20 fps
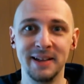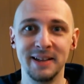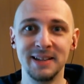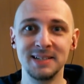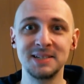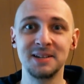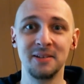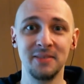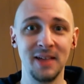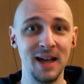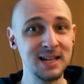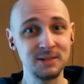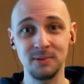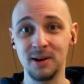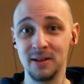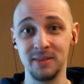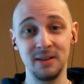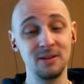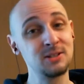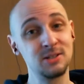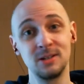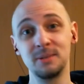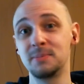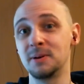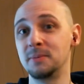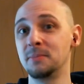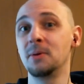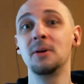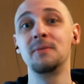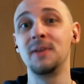So that's why they're super
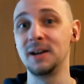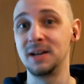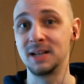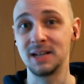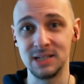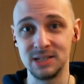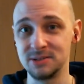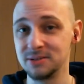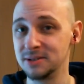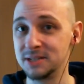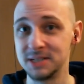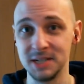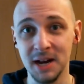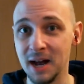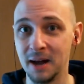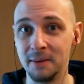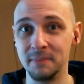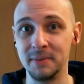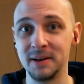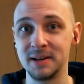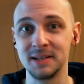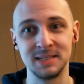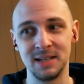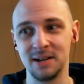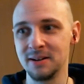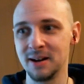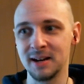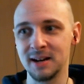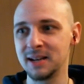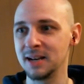motivated to get you a job, because they're
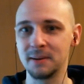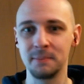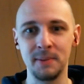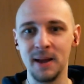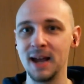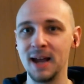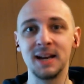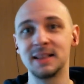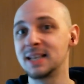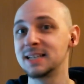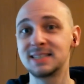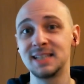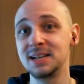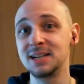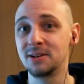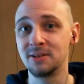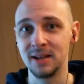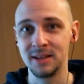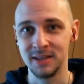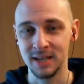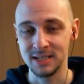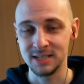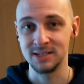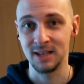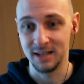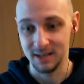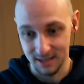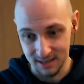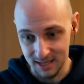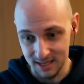not getting paid unless
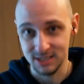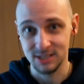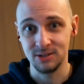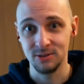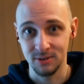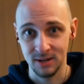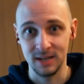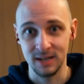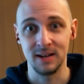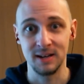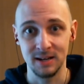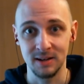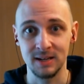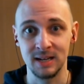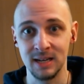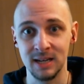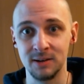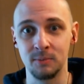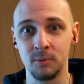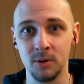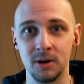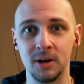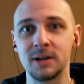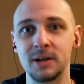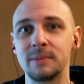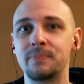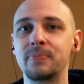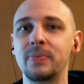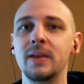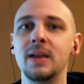you get work.
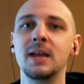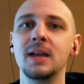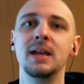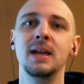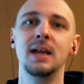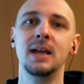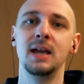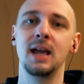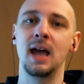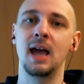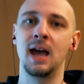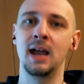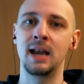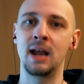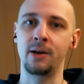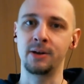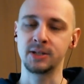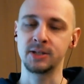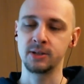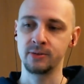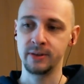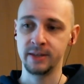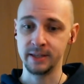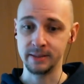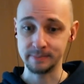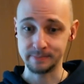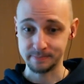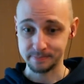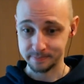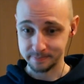And also the